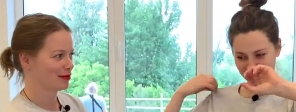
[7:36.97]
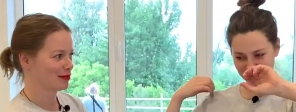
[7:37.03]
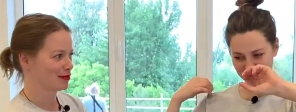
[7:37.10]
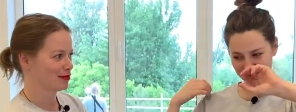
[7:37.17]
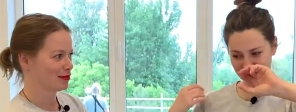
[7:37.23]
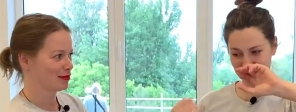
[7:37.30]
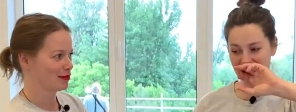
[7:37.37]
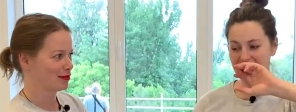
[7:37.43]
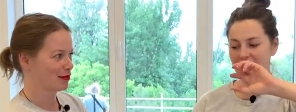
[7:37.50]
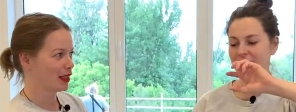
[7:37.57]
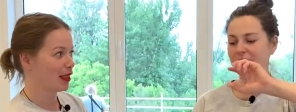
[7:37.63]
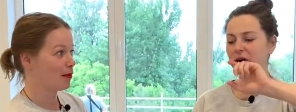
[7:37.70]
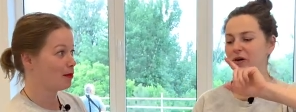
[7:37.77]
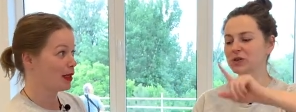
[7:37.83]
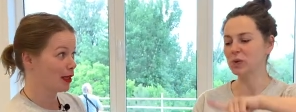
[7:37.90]

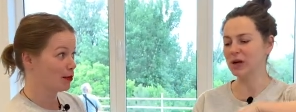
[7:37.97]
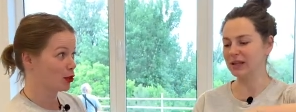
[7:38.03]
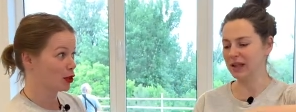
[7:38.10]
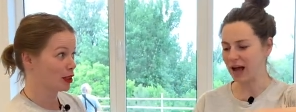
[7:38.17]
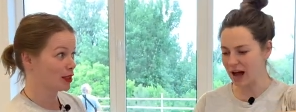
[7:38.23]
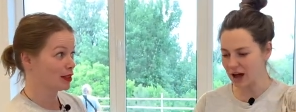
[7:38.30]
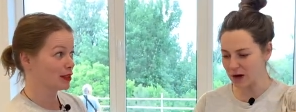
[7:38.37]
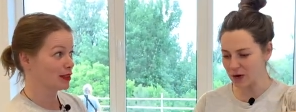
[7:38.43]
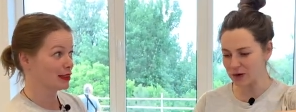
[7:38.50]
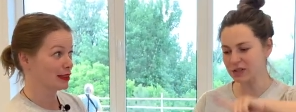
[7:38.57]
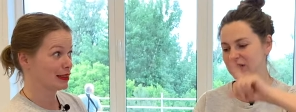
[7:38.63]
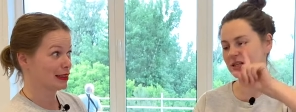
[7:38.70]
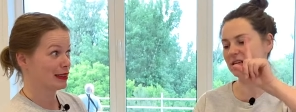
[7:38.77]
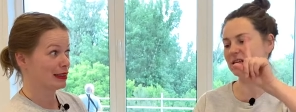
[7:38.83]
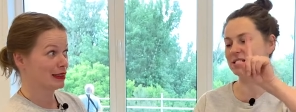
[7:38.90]
Speaker 1: the and odd one
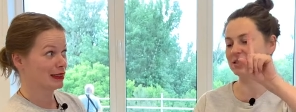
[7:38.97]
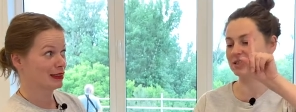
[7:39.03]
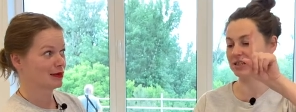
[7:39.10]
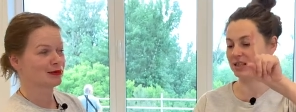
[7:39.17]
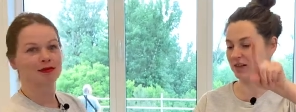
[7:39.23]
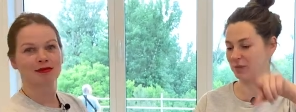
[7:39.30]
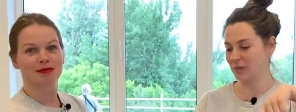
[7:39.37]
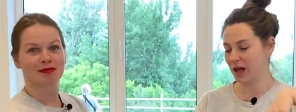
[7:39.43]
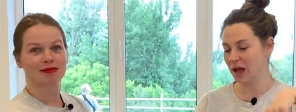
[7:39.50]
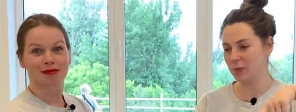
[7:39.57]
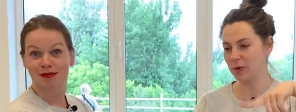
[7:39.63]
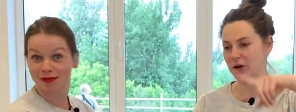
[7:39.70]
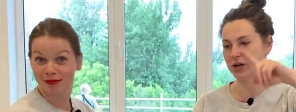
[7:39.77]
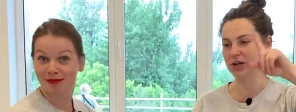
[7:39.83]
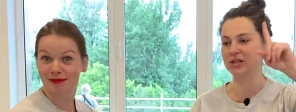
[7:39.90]
out is the
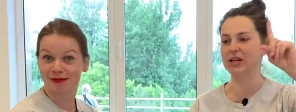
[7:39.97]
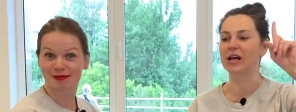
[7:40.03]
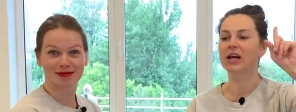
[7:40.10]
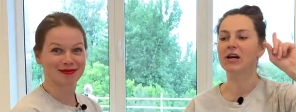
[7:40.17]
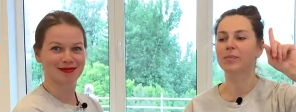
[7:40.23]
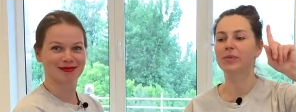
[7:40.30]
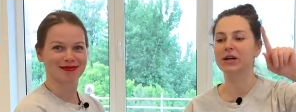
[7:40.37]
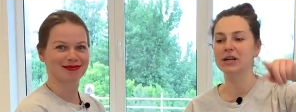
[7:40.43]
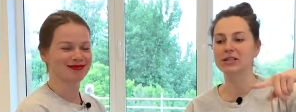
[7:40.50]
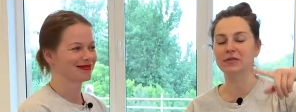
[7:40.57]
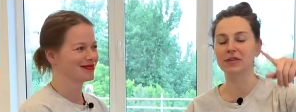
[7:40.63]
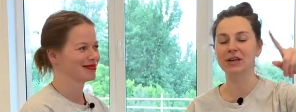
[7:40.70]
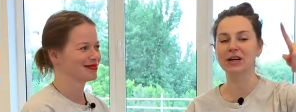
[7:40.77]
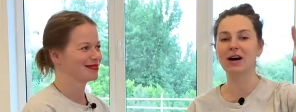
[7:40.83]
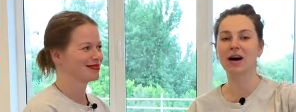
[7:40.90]
blackboard because
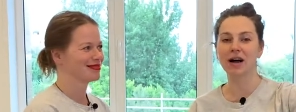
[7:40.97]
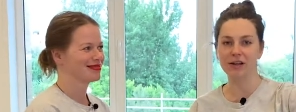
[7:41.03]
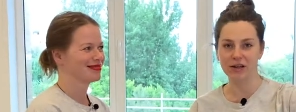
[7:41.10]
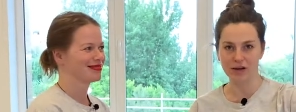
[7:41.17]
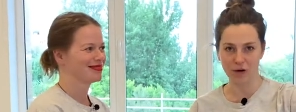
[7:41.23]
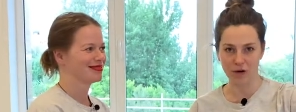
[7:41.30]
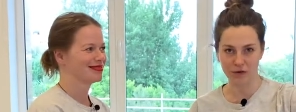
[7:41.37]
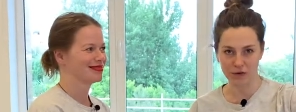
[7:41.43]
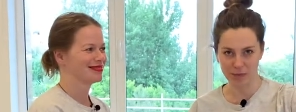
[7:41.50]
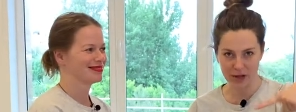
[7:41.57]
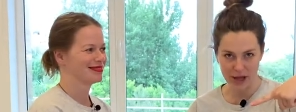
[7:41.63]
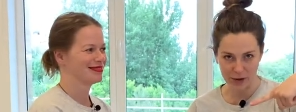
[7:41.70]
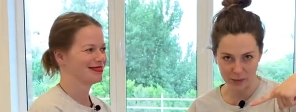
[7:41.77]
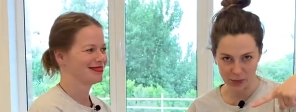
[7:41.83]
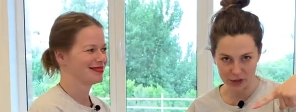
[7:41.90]
of the color of the
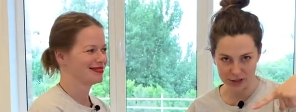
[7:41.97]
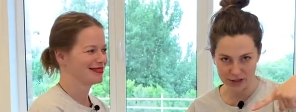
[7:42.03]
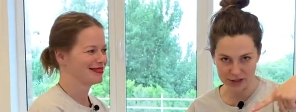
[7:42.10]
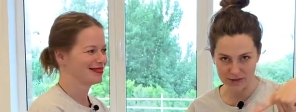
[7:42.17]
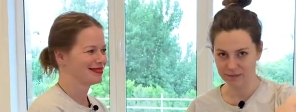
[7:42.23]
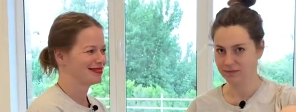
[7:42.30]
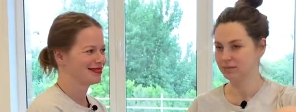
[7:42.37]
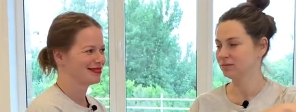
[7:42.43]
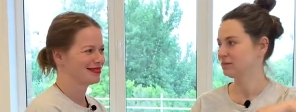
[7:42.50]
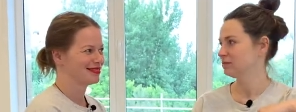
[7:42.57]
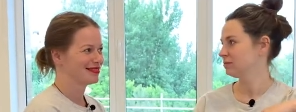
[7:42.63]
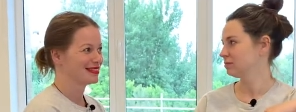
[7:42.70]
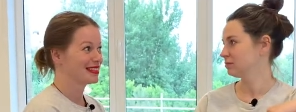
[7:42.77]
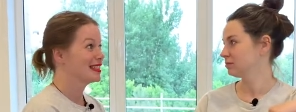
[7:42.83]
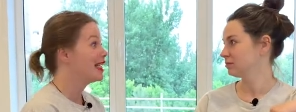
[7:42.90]
blackboard.
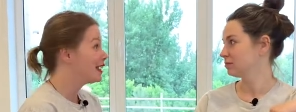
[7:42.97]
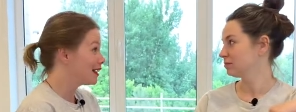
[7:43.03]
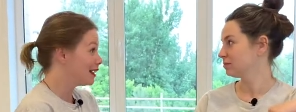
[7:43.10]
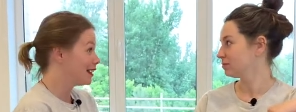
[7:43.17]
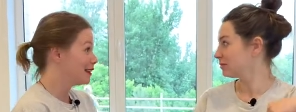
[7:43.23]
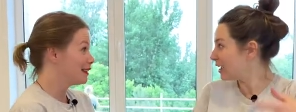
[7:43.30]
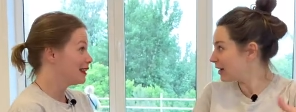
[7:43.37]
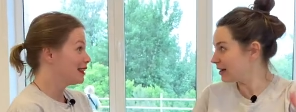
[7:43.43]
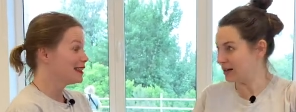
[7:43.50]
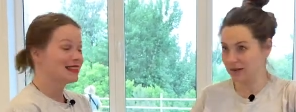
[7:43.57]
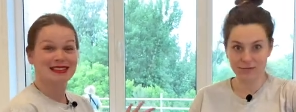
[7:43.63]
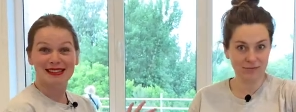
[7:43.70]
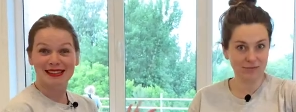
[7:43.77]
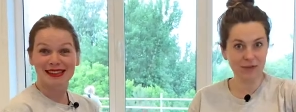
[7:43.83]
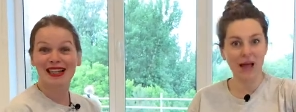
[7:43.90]
Speaker 2: Yeah,
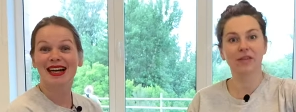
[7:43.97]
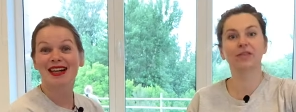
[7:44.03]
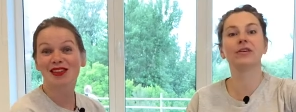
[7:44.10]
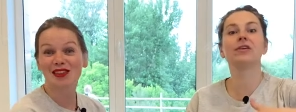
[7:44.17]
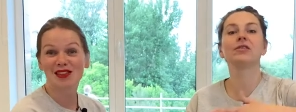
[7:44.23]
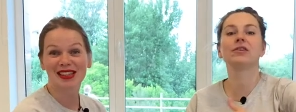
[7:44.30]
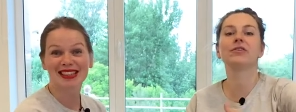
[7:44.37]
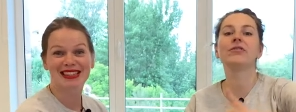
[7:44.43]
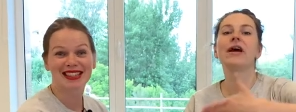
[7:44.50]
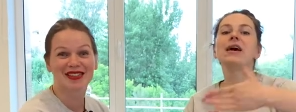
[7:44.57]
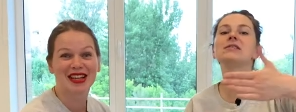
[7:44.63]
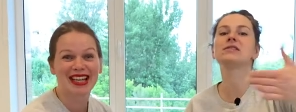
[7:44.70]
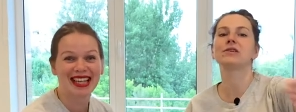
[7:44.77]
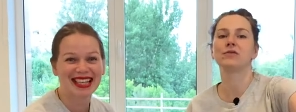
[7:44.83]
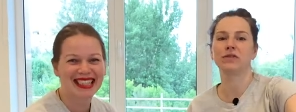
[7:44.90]
yeah.
Speaker 1: yeah the the
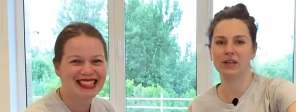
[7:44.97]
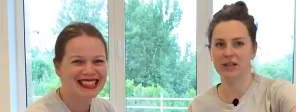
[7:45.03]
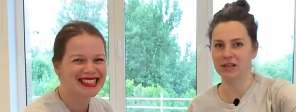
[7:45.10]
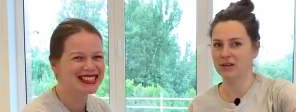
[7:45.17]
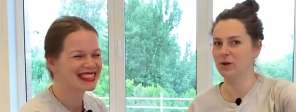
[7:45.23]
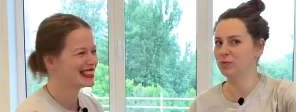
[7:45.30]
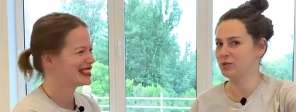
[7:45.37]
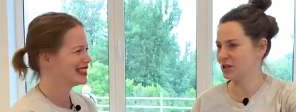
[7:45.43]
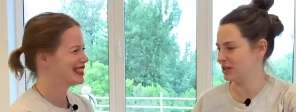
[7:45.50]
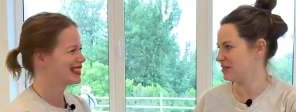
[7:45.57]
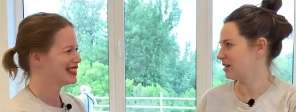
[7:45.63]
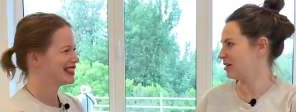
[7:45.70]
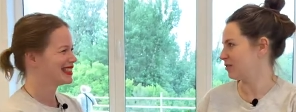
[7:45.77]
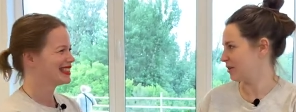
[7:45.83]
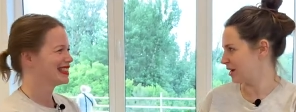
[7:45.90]
rest so. of the
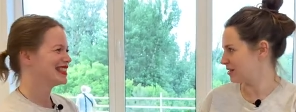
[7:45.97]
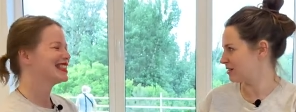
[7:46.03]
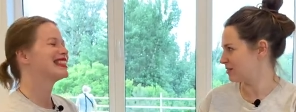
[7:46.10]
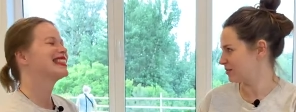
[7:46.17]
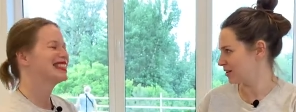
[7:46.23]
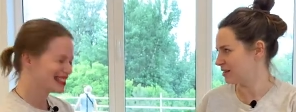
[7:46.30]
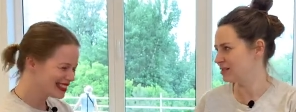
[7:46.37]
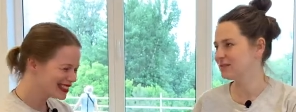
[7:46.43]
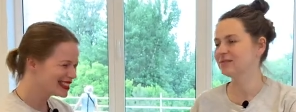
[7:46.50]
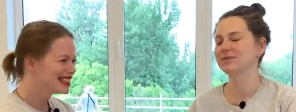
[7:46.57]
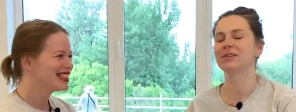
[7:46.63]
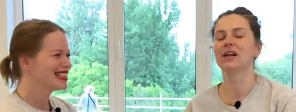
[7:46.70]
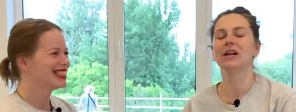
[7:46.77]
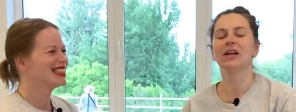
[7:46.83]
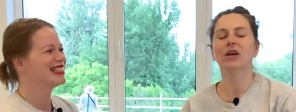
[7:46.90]
objects are red, right?
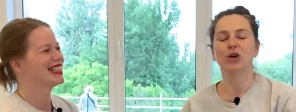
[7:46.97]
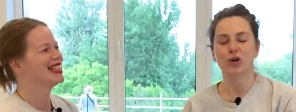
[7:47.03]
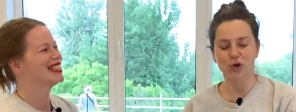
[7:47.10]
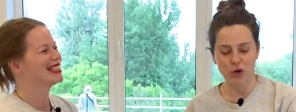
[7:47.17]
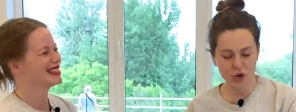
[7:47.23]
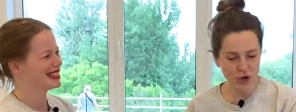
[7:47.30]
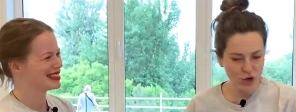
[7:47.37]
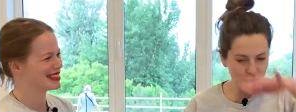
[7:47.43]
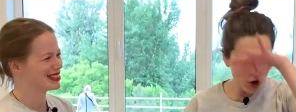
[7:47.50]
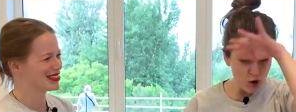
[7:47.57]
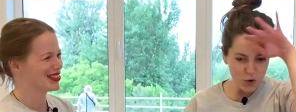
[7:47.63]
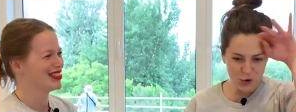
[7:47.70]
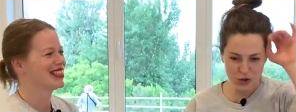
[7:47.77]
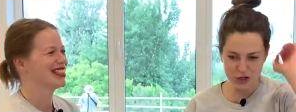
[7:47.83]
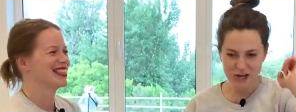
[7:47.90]
Yeah, that's
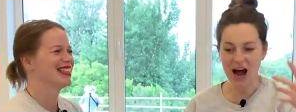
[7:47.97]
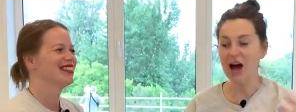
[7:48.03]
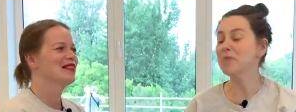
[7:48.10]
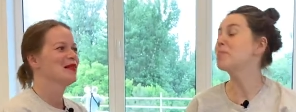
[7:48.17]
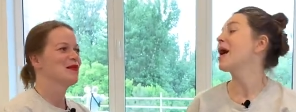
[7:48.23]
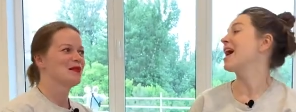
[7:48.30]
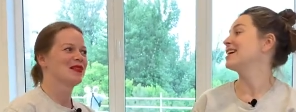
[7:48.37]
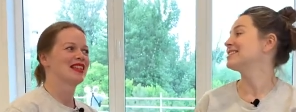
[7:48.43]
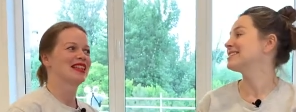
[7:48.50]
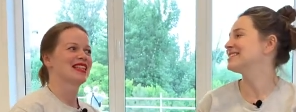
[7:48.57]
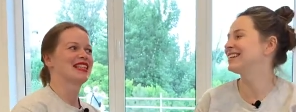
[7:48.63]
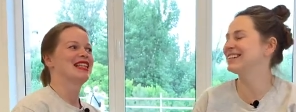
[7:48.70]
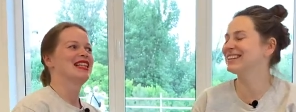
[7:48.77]
true. I passed.